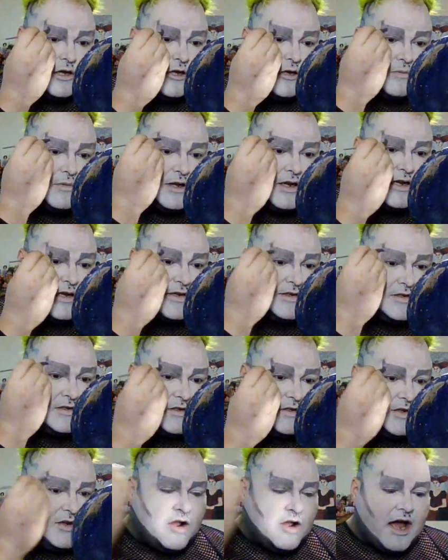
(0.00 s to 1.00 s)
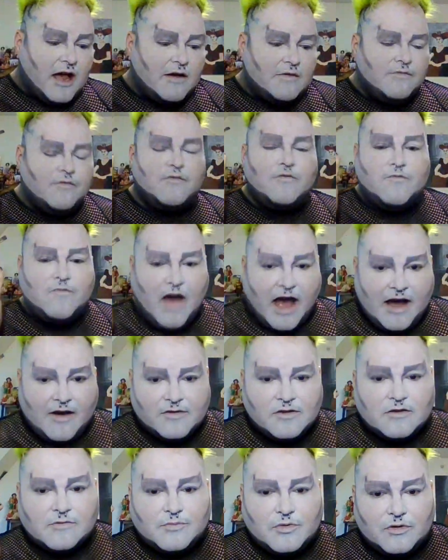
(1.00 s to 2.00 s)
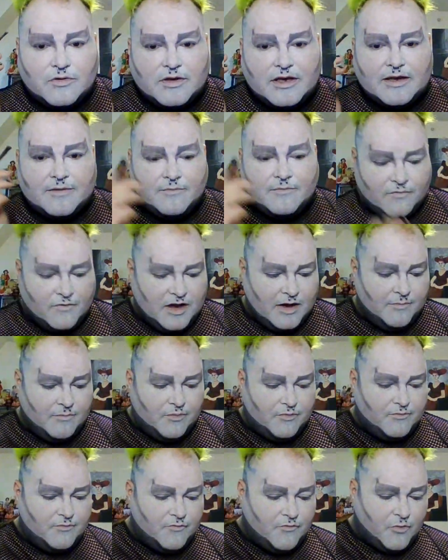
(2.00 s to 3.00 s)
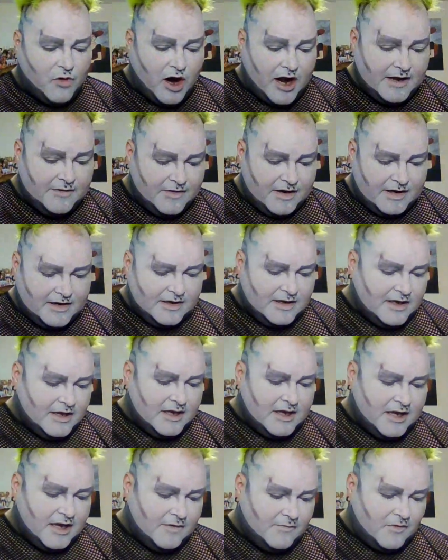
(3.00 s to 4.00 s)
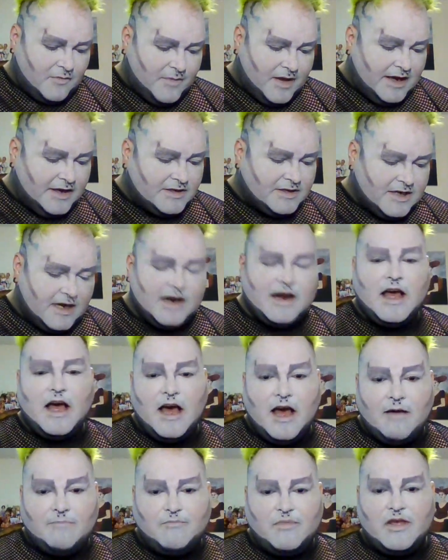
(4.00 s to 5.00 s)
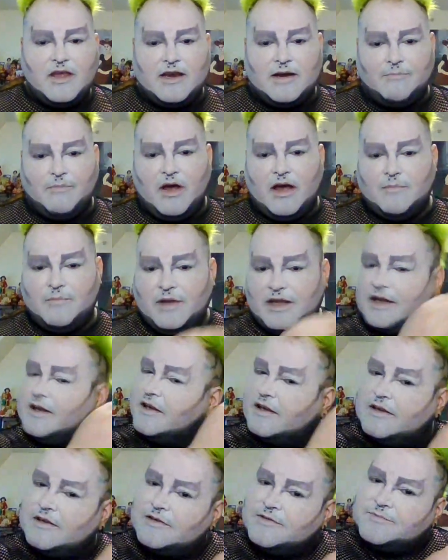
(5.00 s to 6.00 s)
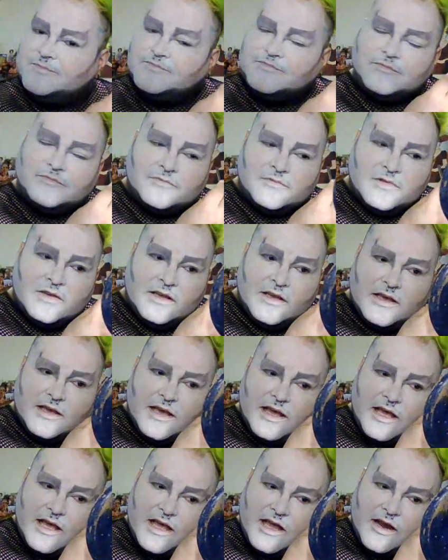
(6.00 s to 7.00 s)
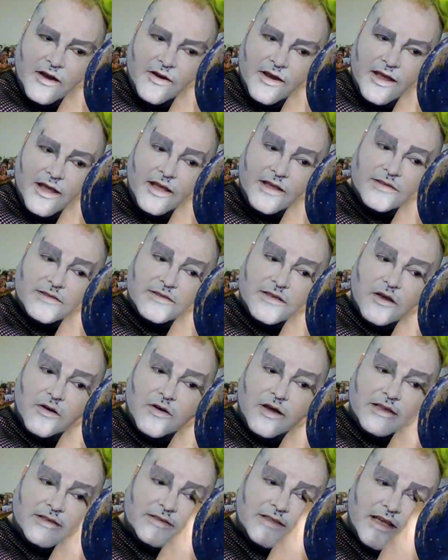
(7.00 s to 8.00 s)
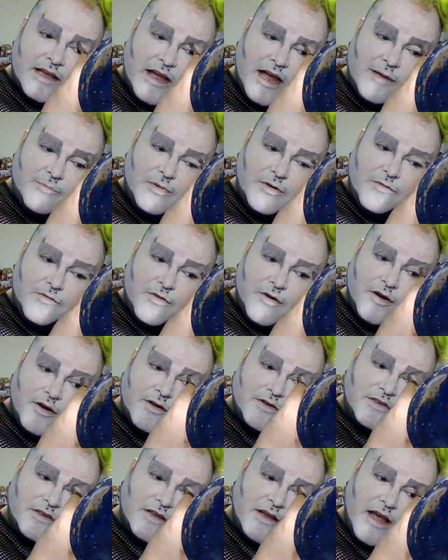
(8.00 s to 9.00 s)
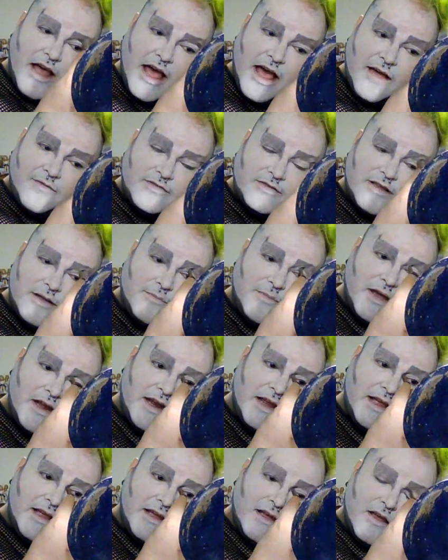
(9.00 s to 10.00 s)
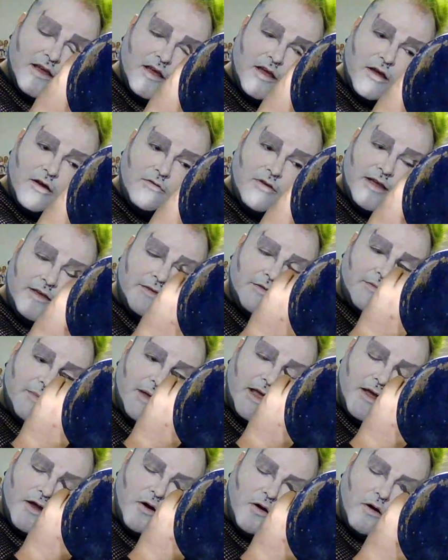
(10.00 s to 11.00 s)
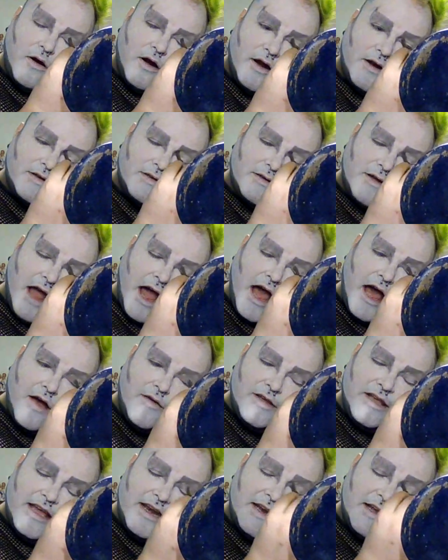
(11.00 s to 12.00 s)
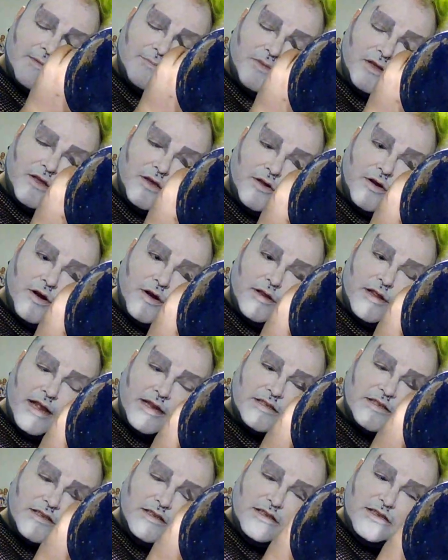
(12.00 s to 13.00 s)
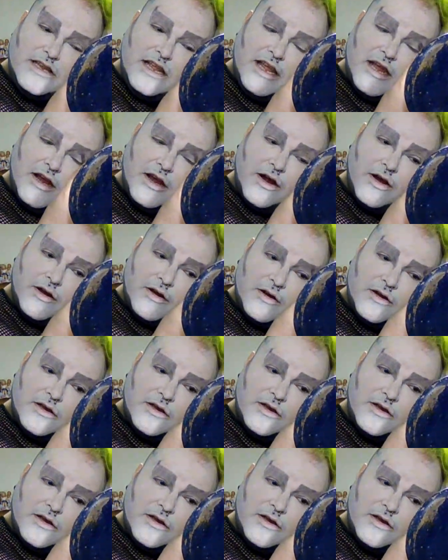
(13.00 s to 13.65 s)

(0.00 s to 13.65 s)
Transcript: because you have valuable in private information up in a public area. So it's like I prefer to have somebody with me, or get a computer that's near